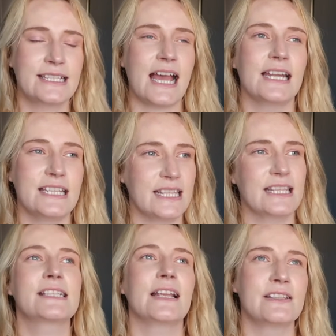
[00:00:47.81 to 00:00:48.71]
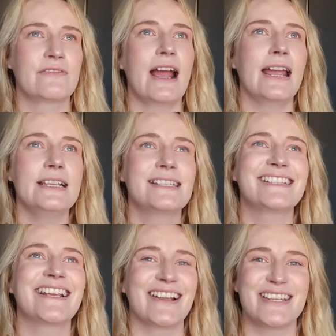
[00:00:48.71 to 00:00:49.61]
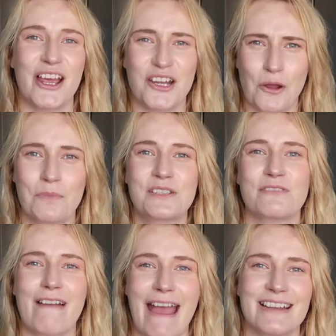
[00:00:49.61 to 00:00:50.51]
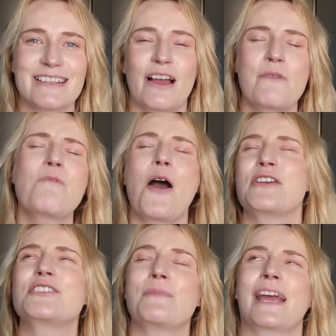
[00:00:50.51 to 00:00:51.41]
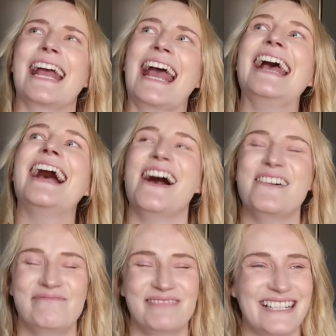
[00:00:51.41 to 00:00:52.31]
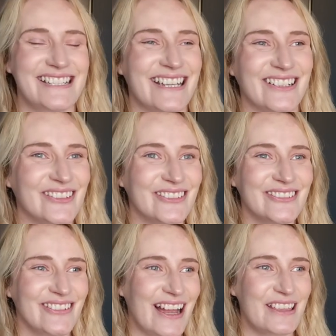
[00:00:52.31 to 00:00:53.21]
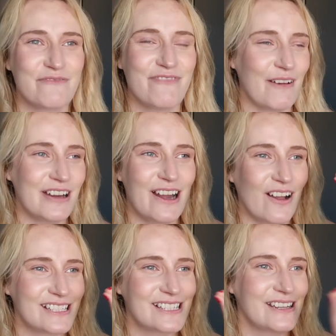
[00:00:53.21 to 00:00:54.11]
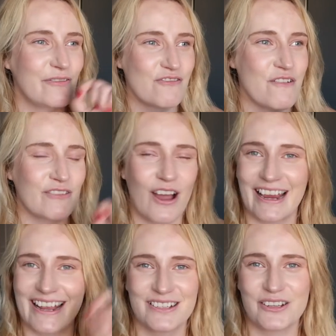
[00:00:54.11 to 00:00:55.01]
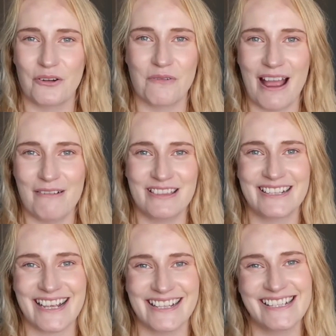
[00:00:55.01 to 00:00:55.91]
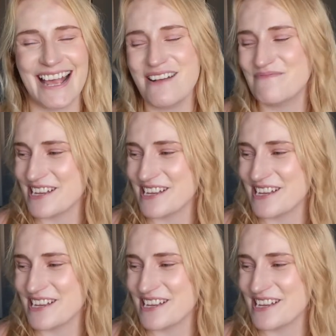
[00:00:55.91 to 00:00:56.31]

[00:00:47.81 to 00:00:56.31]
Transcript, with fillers: standing in the sun's rays until I turned lobster red and like worshipping it um, until like the very last sliver of light has gone away with the sunset.